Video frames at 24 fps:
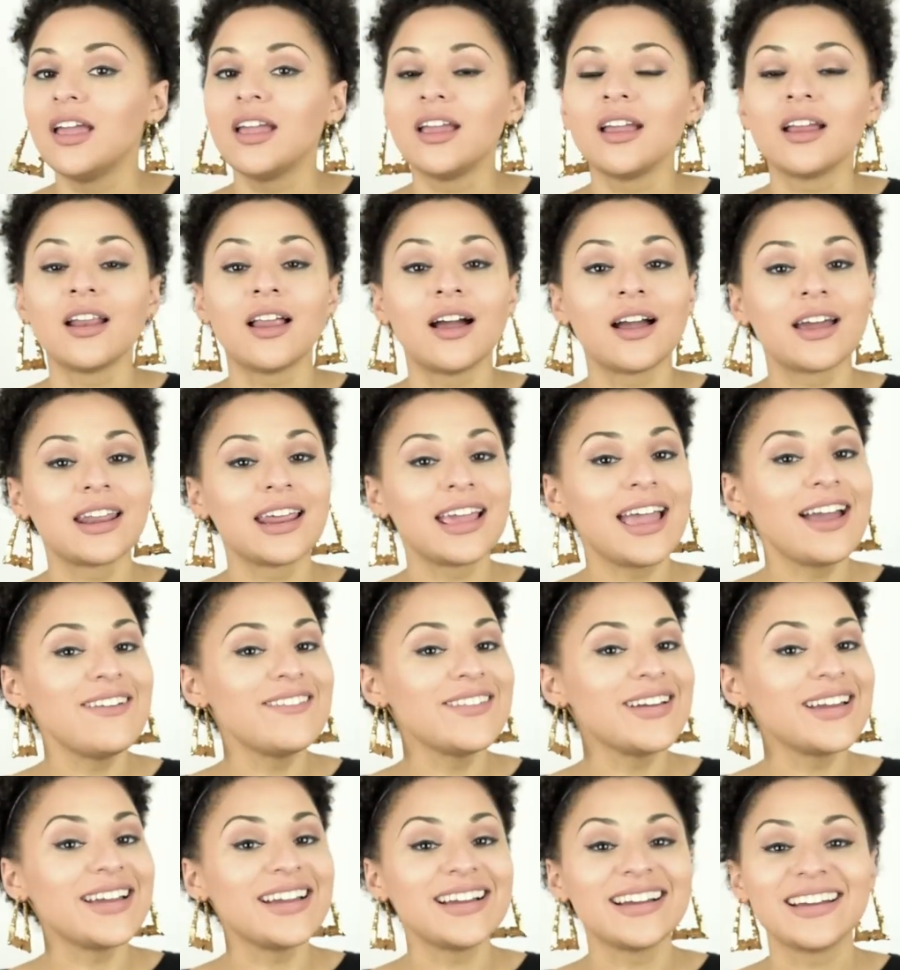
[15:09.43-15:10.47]
you're not gonna
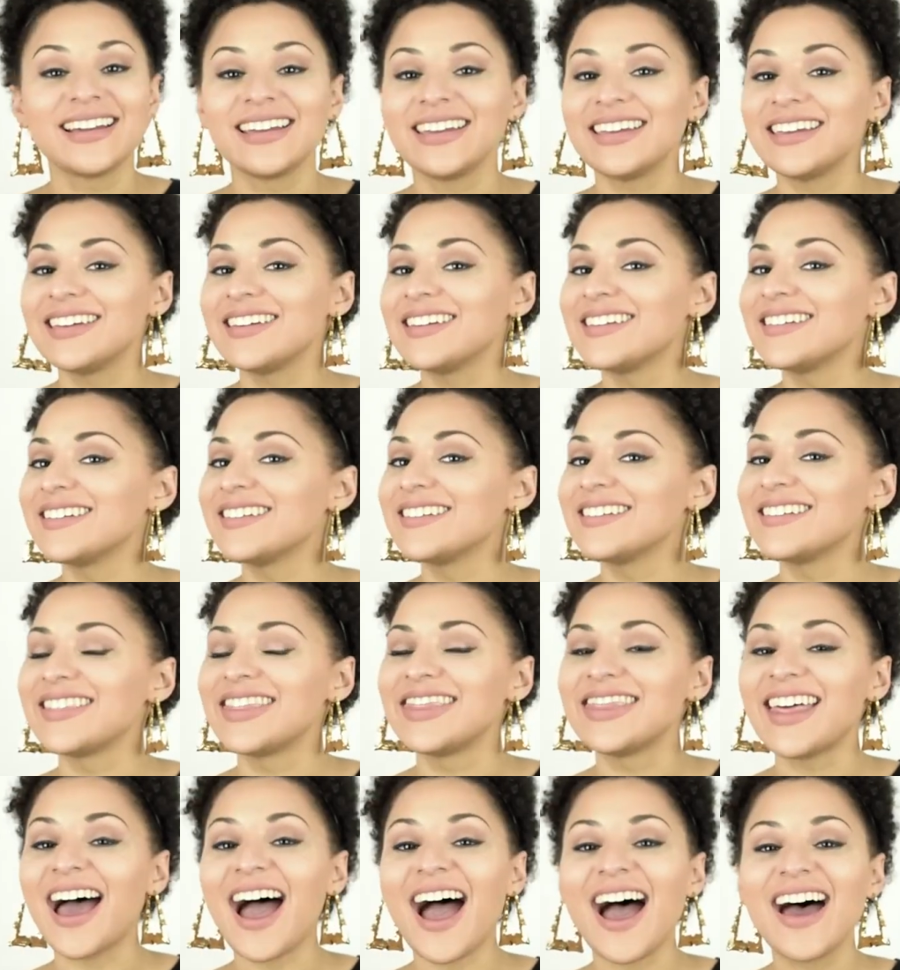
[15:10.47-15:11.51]
get me. You
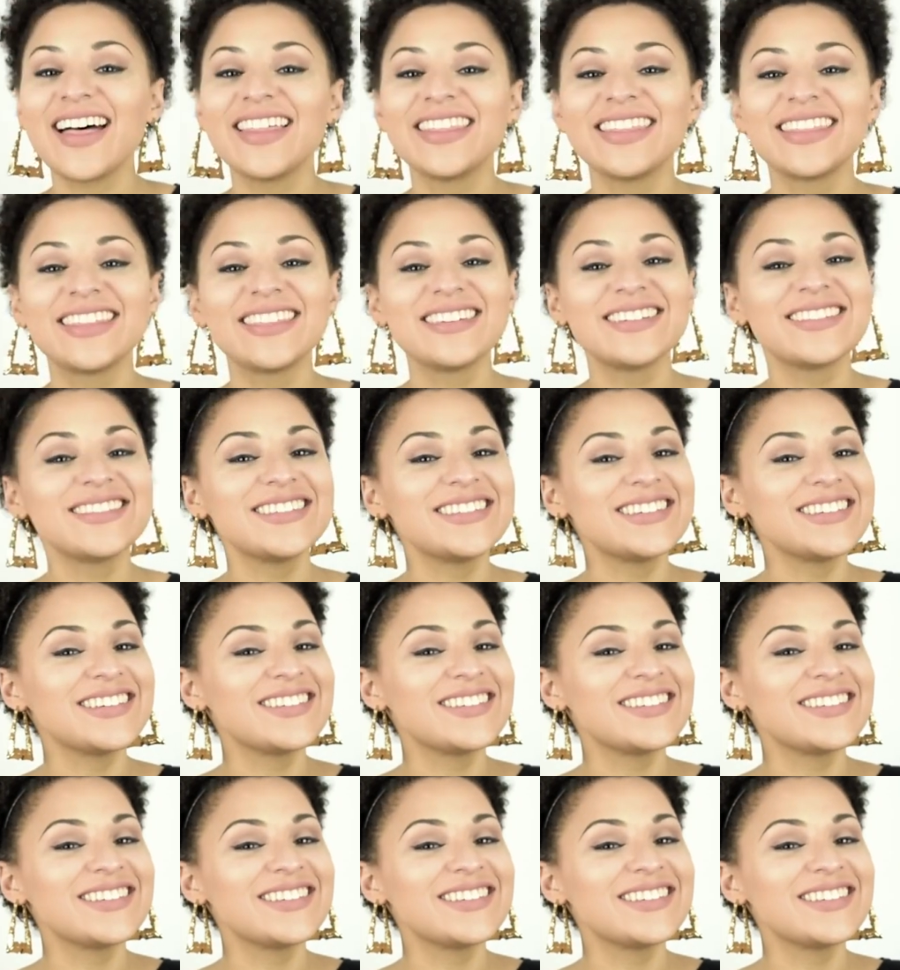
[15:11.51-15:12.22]
thought that